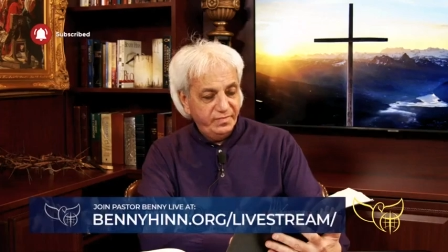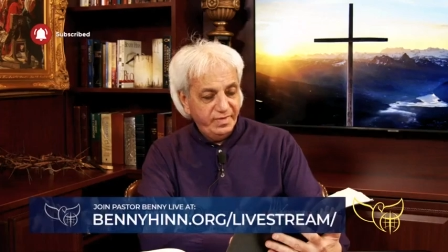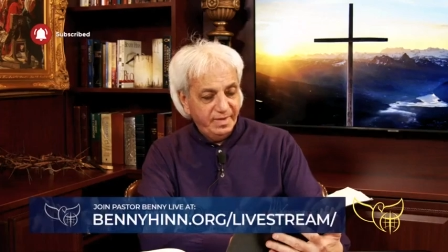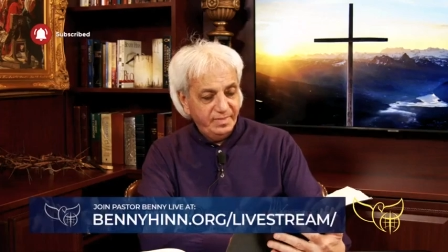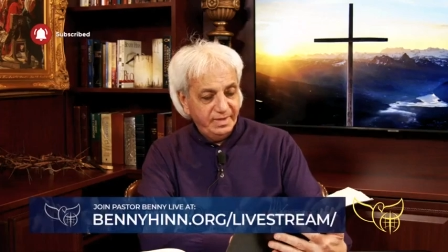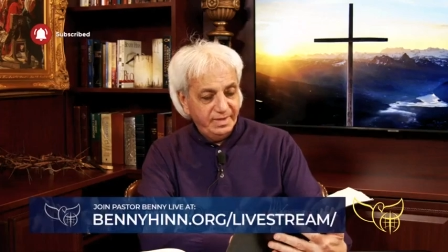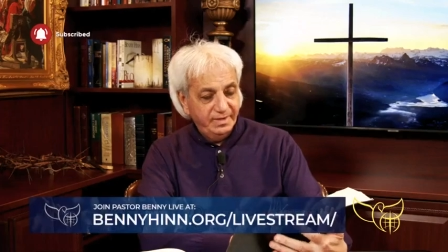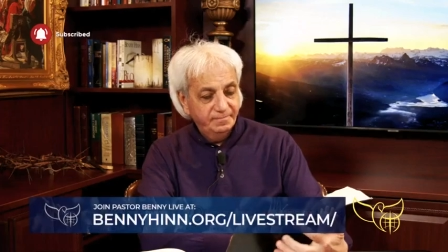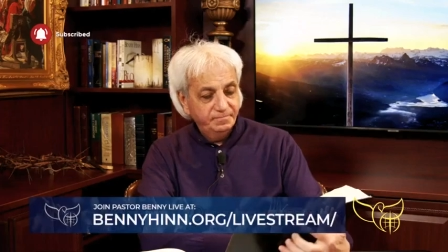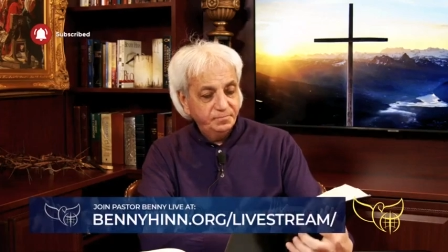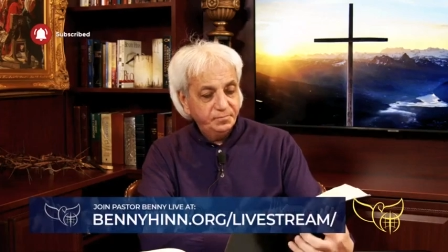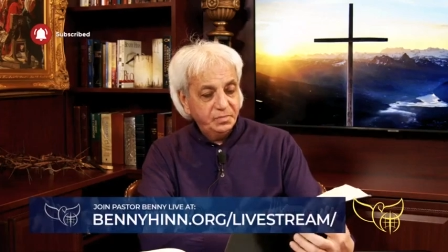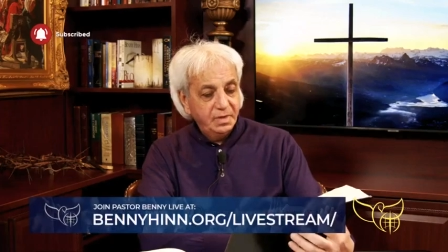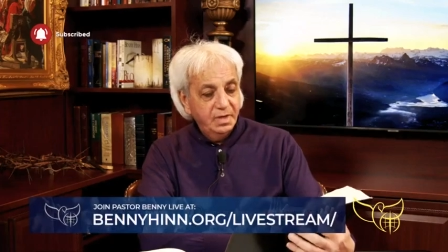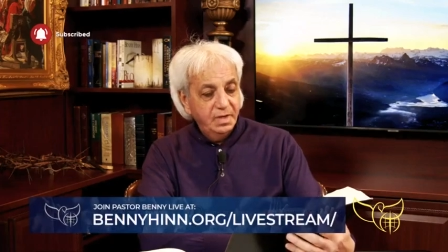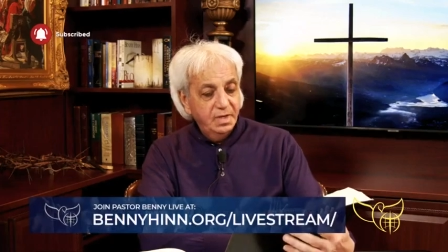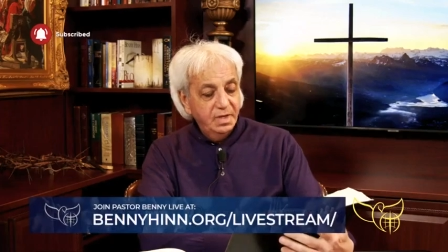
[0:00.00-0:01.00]
family.
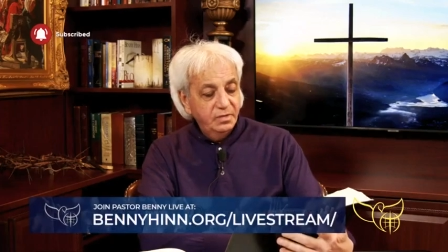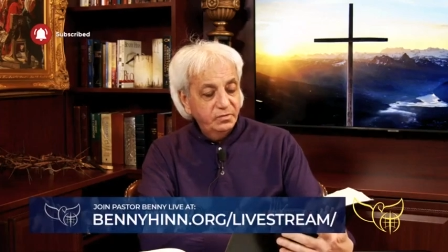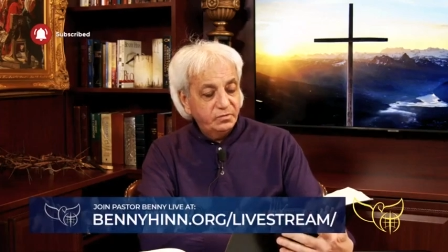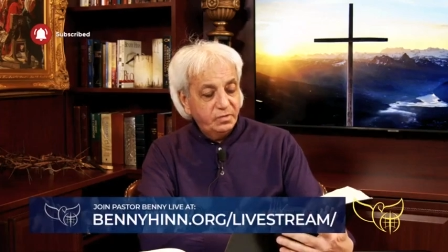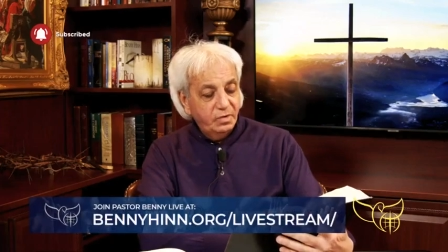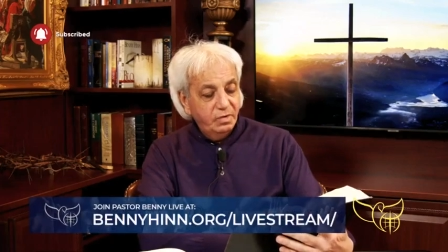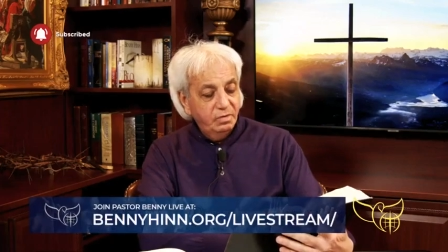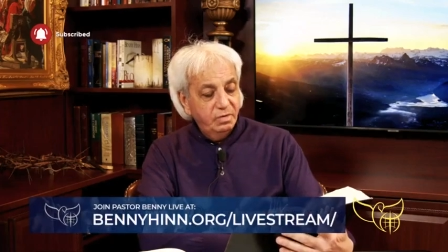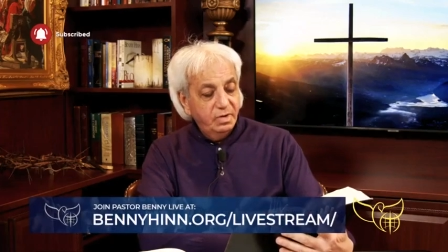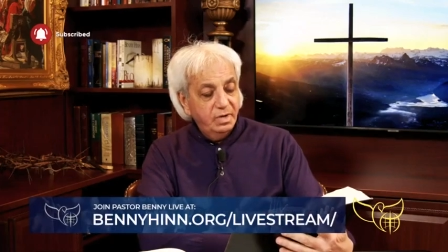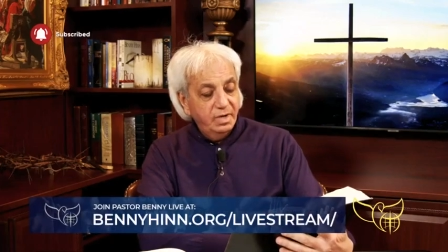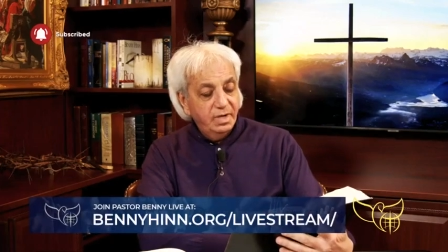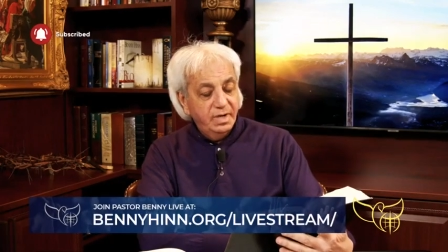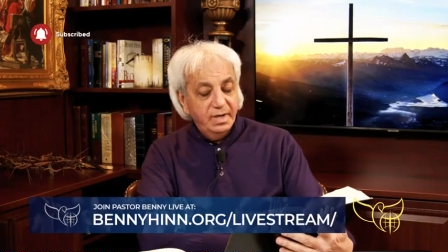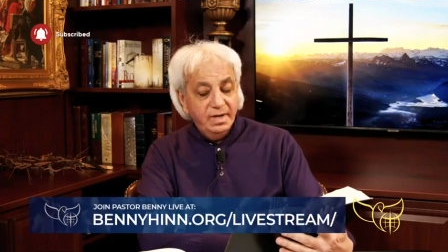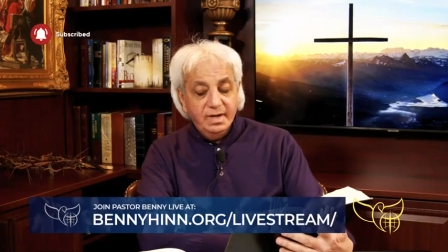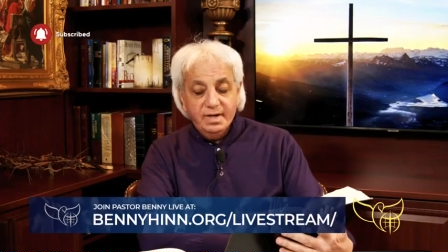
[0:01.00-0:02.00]
So,
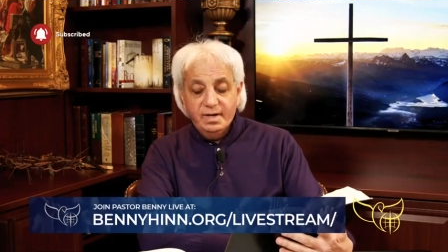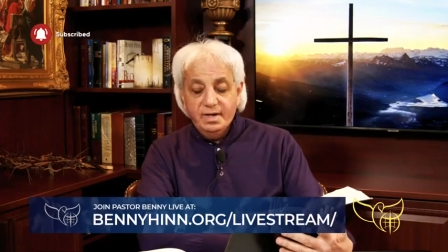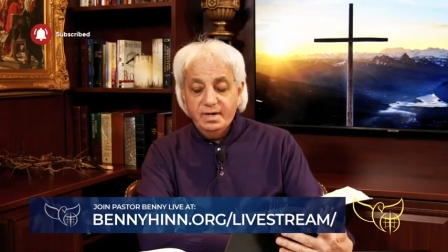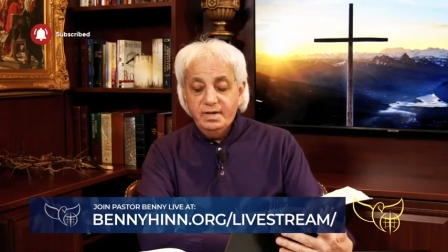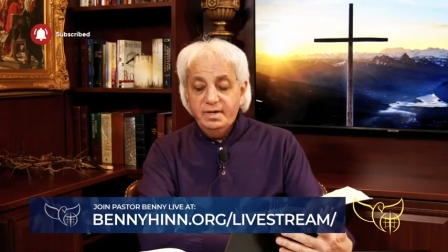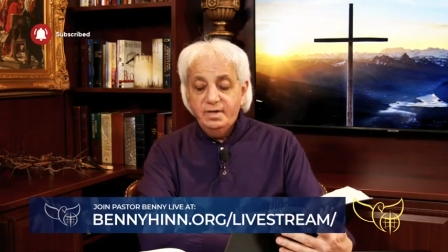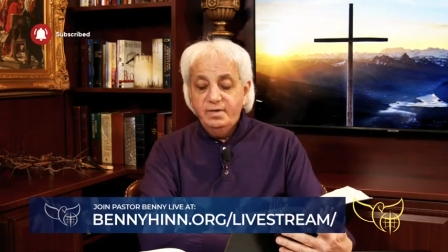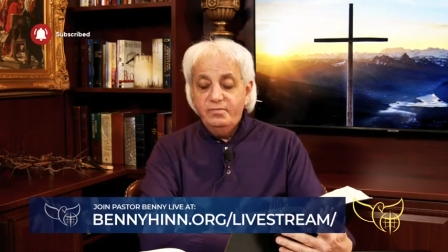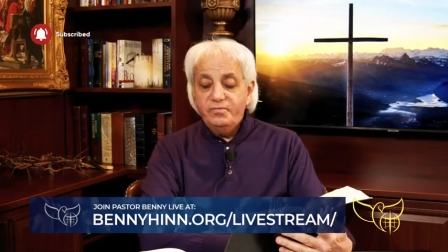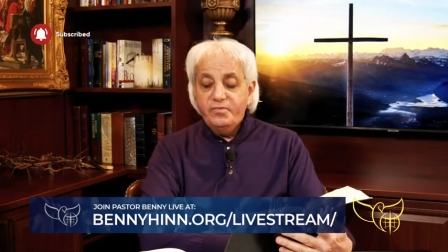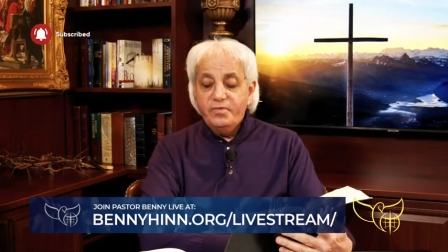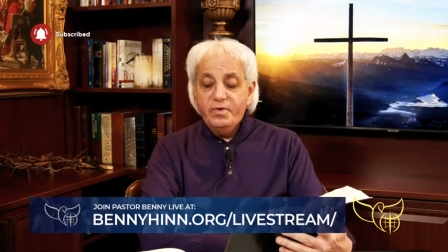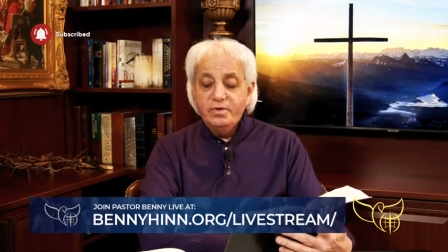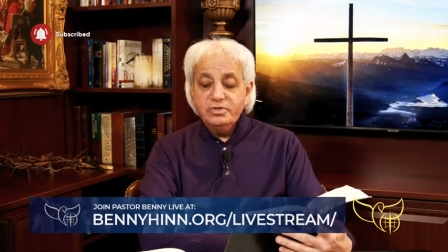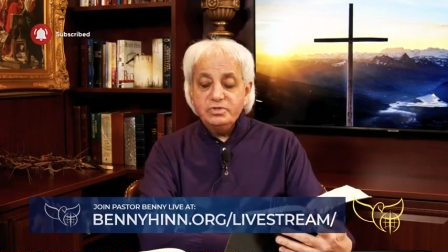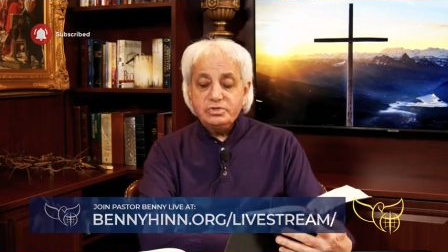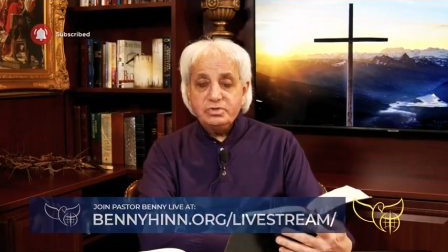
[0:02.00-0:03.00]
uh,
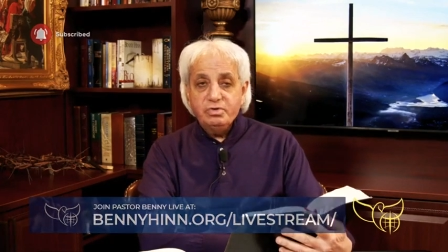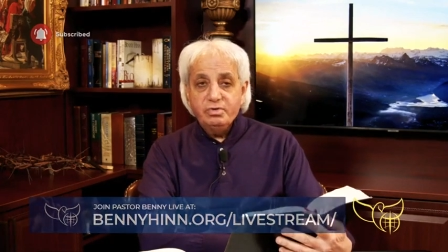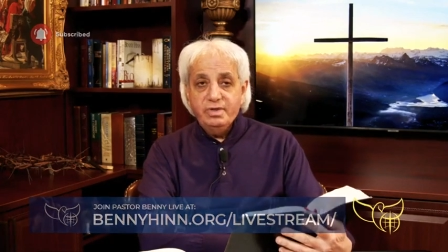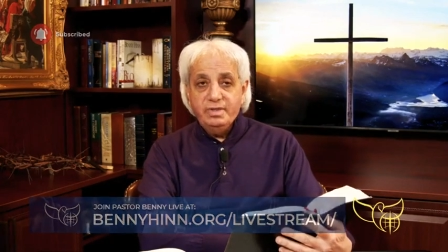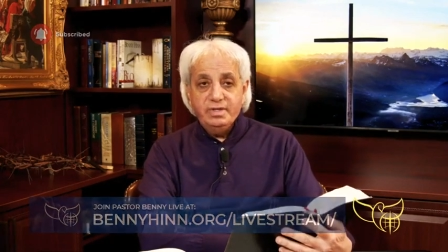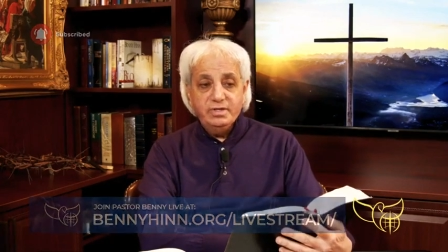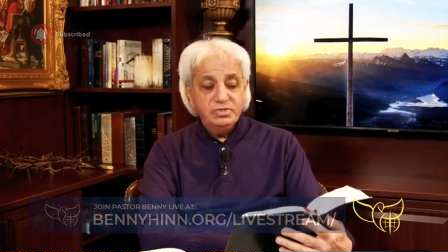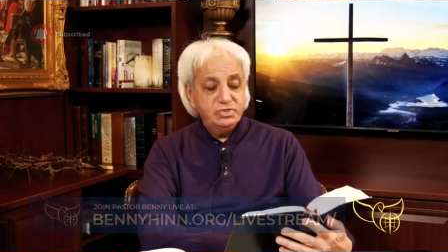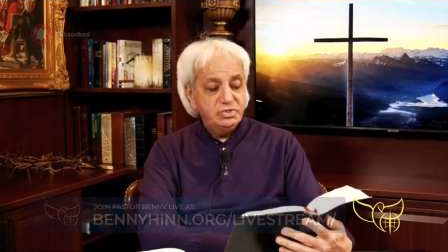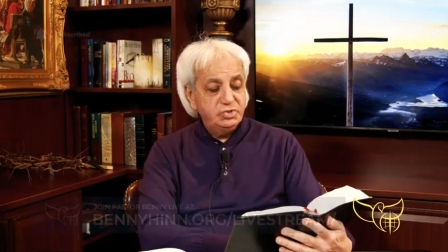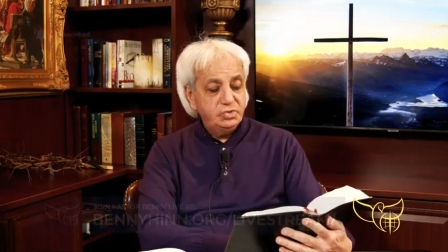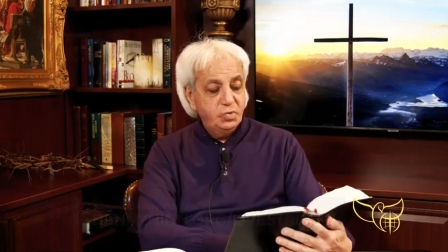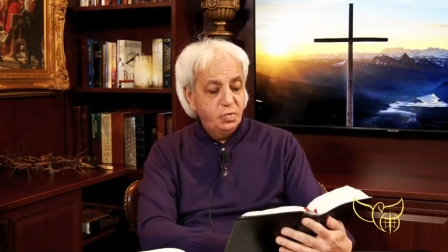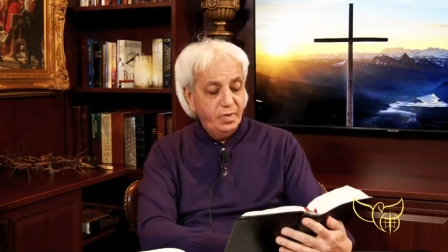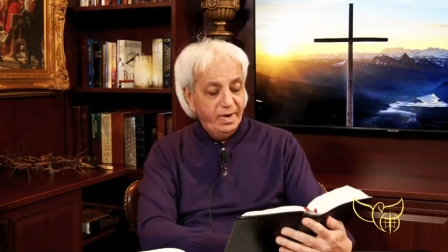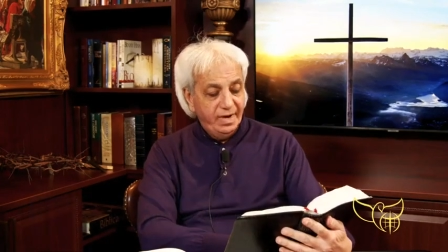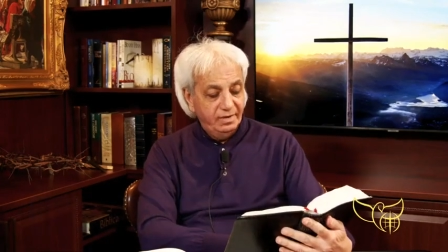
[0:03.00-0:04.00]
1 Corinthians
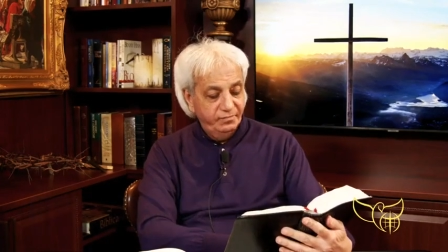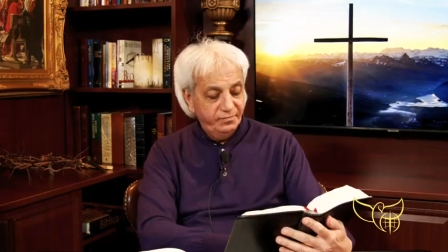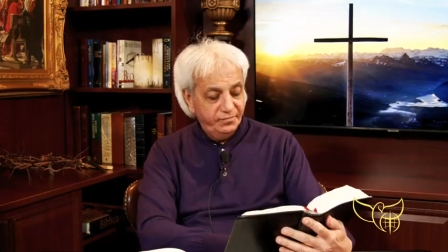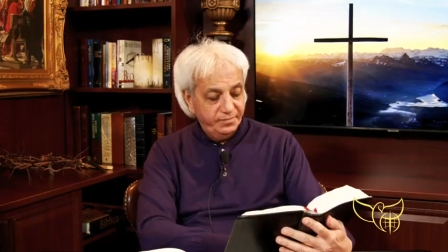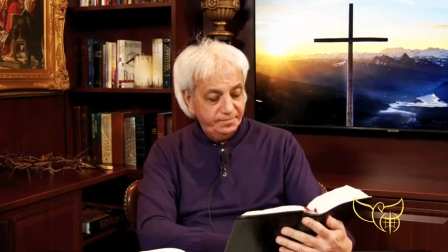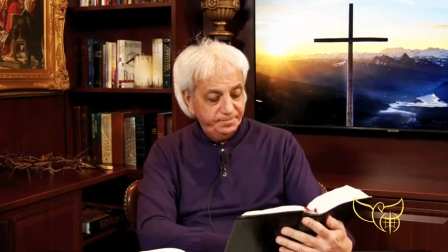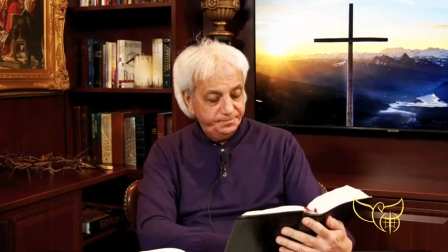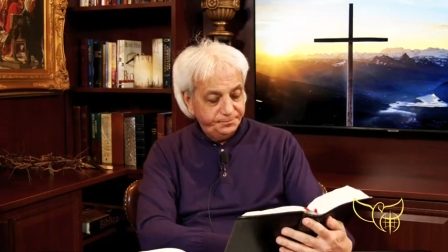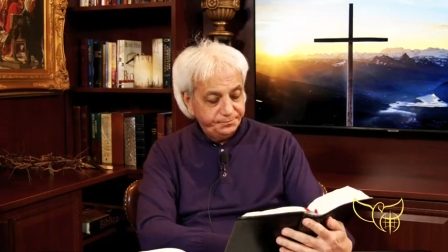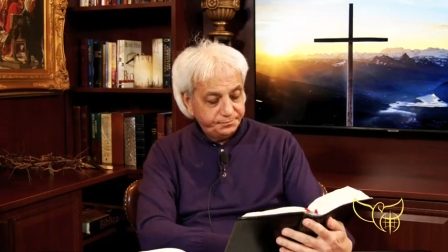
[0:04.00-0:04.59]
12,